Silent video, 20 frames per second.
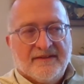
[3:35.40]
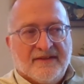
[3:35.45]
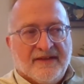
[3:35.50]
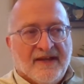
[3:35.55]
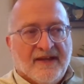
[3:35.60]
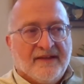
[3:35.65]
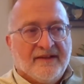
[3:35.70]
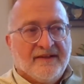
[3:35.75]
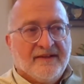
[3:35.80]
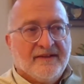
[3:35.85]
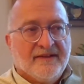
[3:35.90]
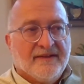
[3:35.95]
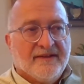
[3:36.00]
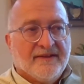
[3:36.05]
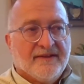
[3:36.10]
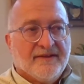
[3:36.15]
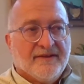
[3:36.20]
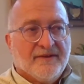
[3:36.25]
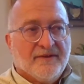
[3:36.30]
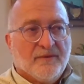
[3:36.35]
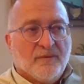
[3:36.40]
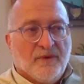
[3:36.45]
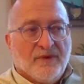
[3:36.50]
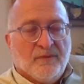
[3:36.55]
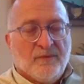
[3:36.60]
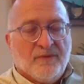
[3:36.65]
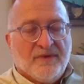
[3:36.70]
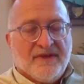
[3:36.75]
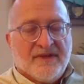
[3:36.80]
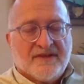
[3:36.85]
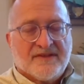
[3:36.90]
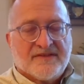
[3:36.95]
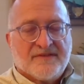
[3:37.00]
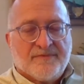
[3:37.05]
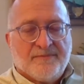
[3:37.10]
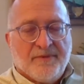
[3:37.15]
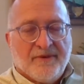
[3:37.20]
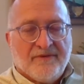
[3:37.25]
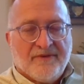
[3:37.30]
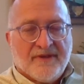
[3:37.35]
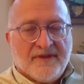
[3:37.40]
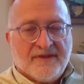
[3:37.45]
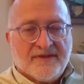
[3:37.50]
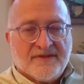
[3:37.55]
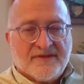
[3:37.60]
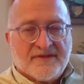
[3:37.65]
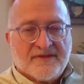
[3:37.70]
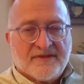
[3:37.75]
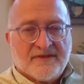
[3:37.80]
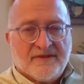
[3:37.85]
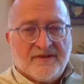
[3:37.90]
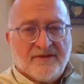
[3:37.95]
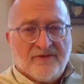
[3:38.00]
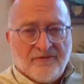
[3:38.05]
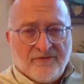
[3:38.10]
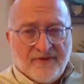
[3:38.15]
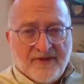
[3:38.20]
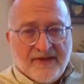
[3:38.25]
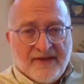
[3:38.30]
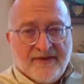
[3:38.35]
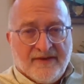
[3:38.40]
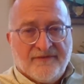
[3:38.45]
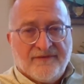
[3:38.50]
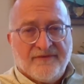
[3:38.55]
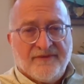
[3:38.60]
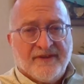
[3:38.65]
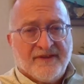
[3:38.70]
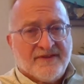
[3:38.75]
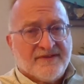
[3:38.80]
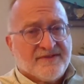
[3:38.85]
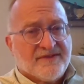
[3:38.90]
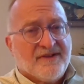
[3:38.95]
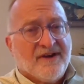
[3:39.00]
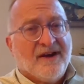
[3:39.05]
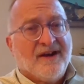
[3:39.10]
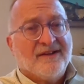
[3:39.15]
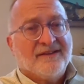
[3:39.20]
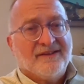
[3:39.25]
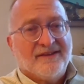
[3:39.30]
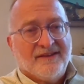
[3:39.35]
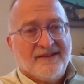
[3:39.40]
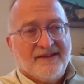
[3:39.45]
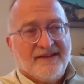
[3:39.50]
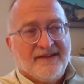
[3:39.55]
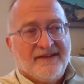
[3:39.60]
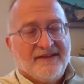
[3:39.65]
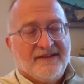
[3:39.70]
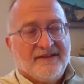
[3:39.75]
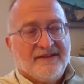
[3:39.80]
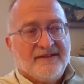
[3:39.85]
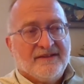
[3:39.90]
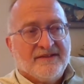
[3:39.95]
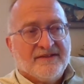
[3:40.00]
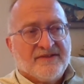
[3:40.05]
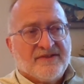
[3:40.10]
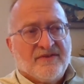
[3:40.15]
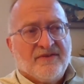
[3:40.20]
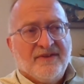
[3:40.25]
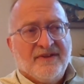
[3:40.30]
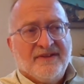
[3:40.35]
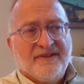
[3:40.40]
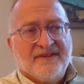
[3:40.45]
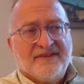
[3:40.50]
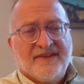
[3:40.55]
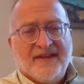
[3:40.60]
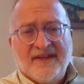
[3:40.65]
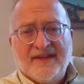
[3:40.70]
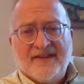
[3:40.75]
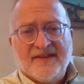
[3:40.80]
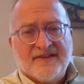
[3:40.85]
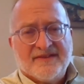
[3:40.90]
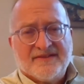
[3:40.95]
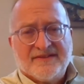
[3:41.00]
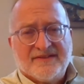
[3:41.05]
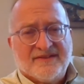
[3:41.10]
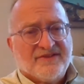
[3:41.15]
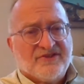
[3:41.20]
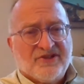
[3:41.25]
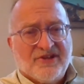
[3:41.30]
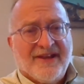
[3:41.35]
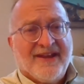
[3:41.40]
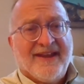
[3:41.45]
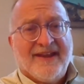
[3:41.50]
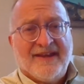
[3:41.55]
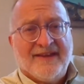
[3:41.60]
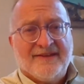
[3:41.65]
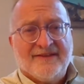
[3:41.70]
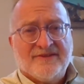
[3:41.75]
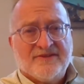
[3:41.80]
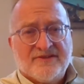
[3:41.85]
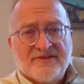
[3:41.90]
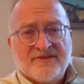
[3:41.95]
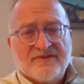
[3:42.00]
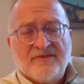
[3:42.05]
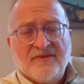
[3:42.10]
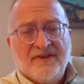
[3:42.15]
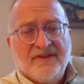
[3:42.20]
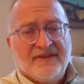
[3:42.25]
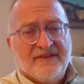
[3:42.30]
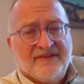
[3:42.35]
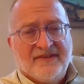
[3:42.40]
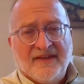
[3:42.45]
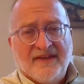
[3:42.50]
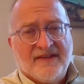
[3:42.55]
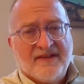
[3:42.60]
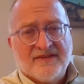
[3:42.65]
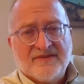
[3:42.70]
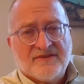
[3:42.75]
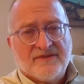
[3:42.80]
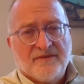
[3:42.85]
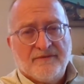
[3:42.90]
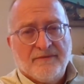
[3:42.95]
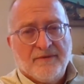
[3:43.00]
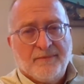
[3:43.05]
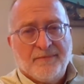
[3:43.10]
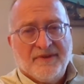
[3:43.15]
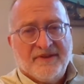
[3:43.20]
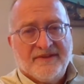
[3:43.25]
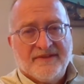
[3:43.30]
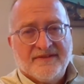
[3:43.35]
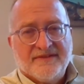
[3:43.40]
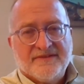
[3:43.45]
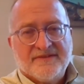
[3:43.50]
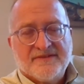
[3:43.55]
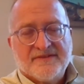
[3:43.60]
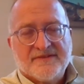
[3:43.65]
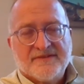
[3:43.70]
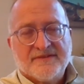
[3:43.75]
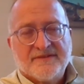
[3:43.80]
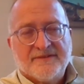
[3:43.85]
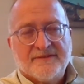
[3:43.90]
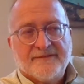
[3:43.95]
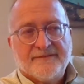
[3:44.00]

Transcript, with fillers: that when we experience grief that is godly, it's going to take us to change. It's going to take us to repentance.